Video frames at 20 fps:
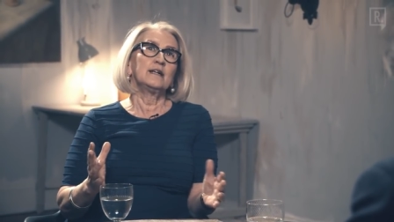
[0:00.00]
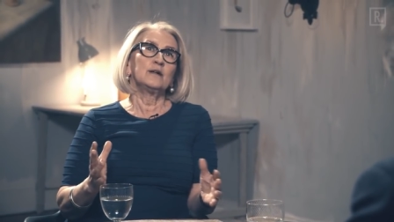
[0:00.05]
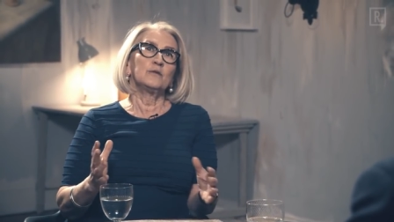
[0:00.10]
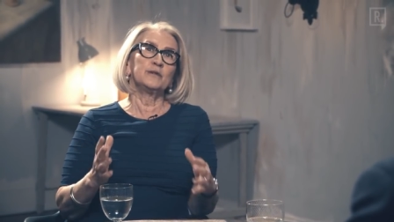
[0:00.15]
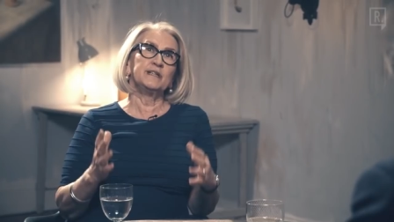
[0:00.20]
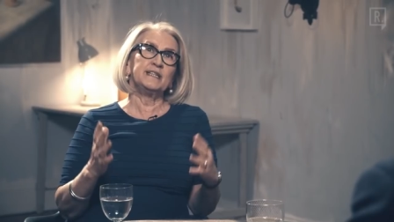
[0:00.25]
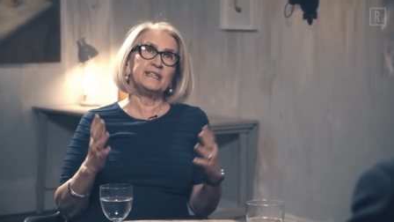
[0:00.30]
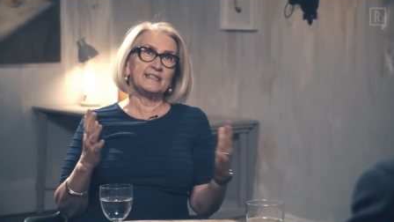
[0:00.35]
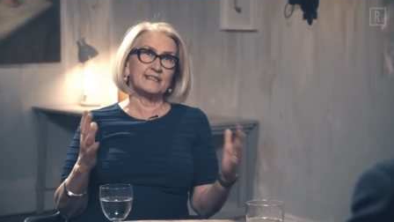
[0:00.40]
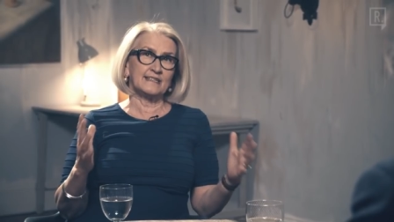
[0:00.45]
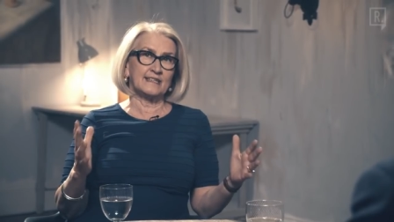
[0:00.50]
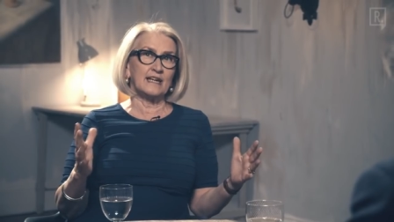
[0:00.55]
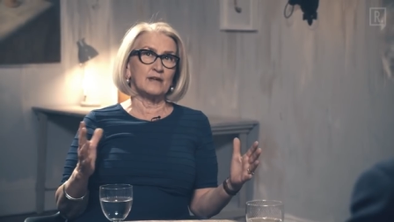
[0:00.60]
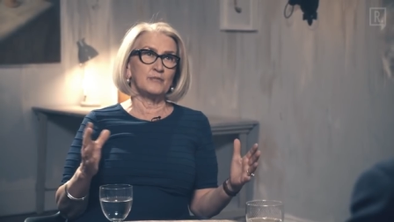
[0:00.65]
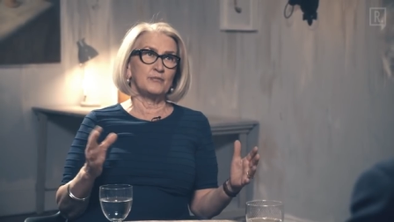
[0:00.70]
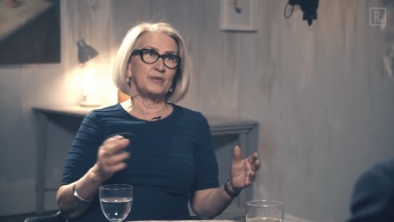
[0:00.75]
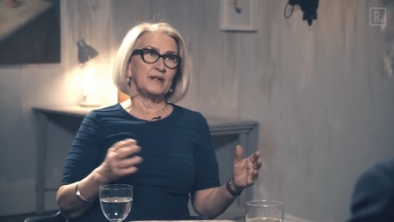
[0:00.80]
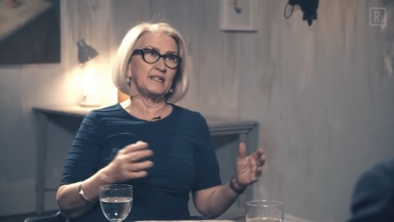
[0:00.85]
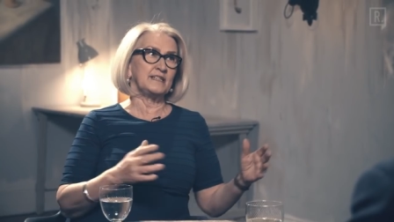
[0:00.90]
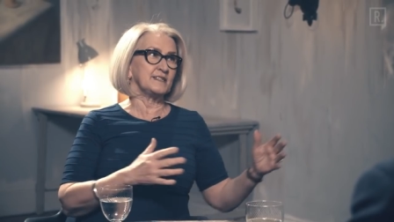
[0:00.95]
we need a
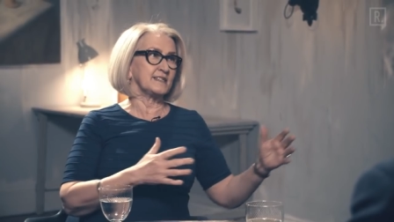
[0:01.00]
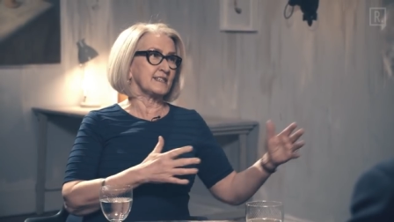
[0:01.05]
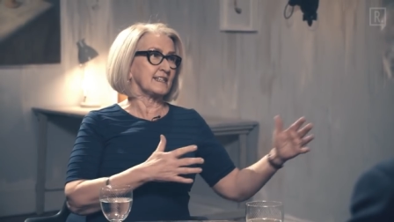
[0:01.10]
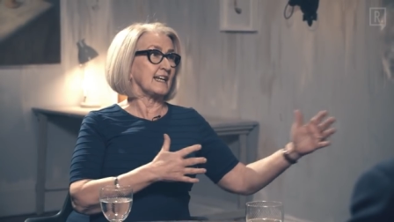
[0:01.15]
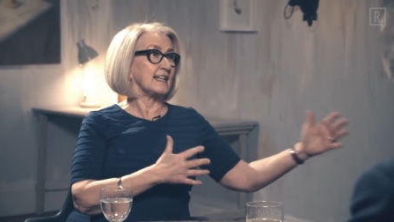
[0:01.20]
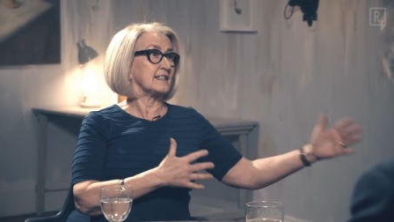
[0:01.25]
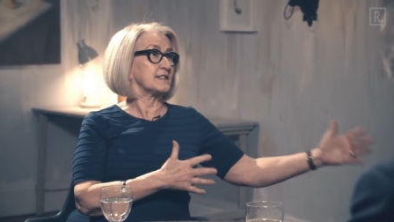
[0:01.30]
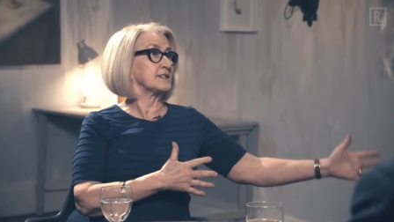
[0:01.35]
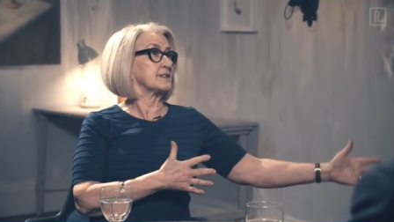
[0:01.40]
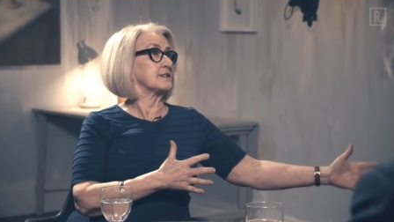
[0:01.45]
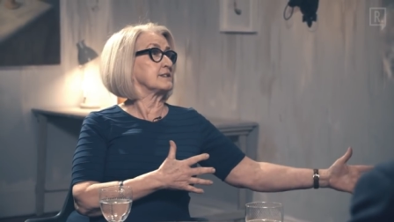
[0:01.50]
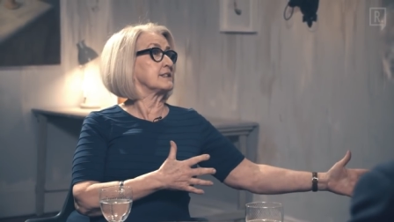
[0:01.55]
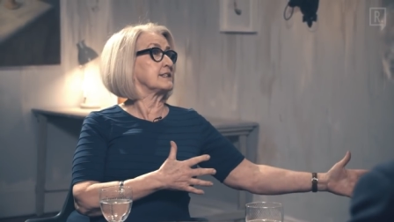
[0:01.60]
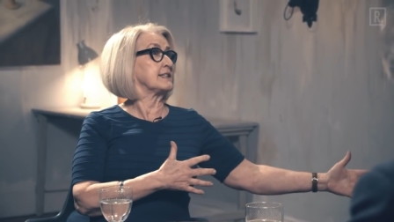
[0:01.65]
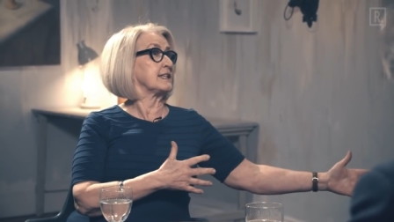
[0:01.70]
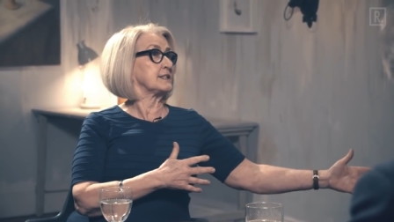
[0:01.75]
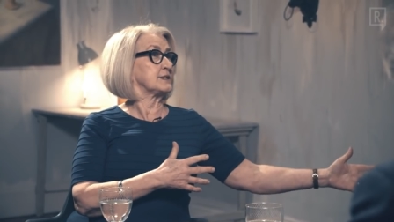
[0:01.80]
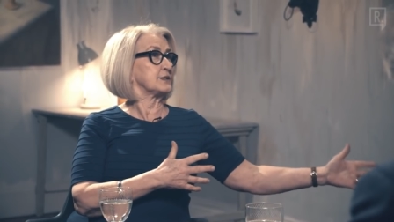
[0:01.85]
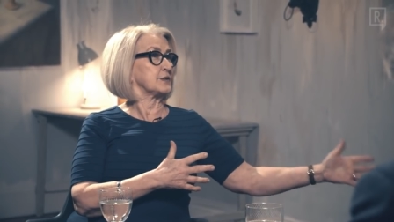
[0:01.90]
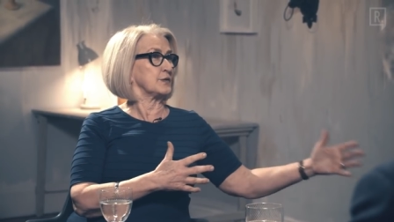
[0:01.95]
campaign to cancel the
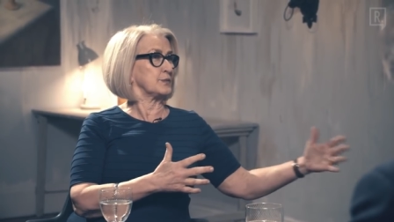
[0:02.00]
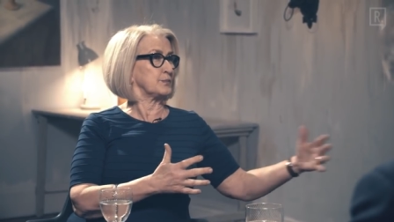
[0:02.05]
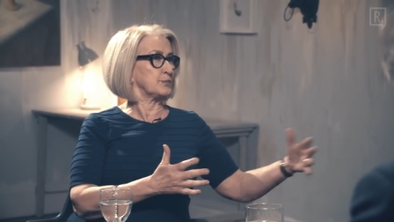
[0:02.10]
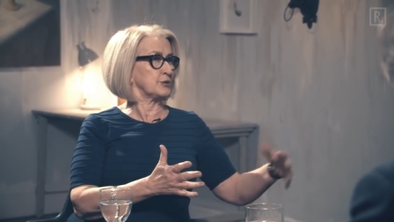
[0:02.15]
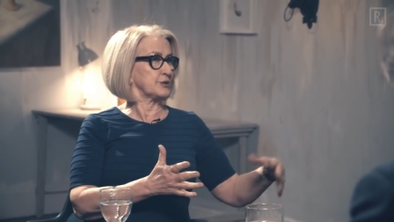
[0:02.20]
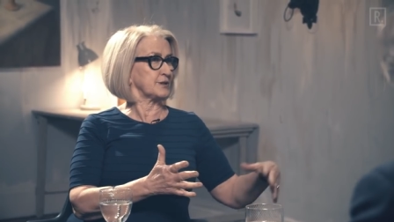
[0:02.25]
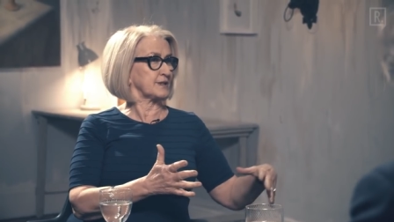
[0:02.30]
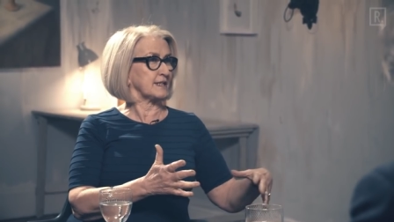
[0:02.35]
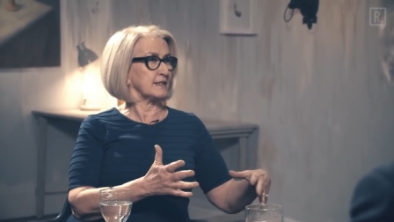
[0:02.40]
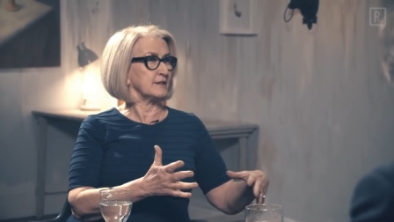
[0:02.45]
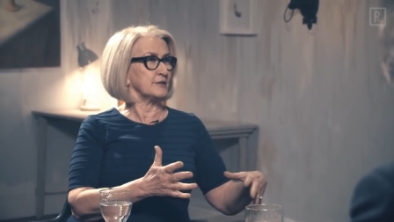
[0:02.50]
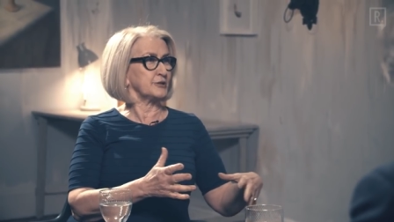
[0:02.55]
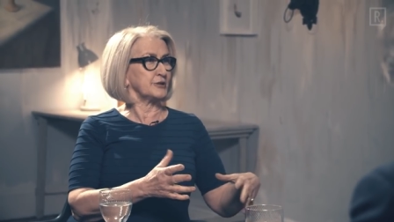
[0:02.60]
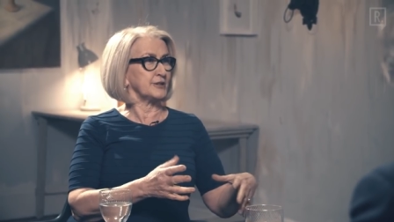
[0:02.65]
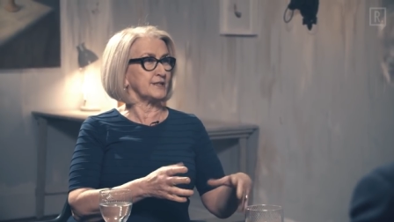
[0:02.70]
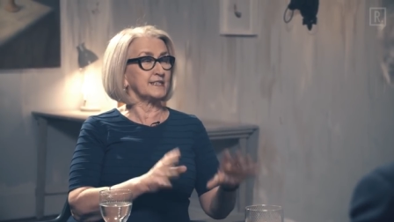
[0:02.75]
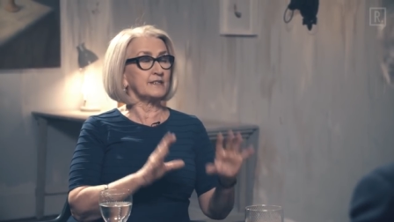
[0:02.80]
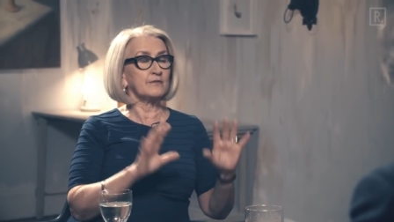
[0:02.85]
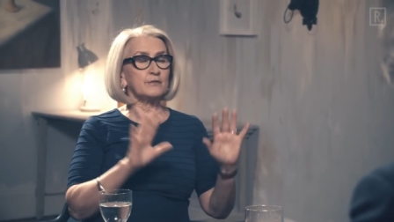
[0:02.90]
debts of the poorest countries.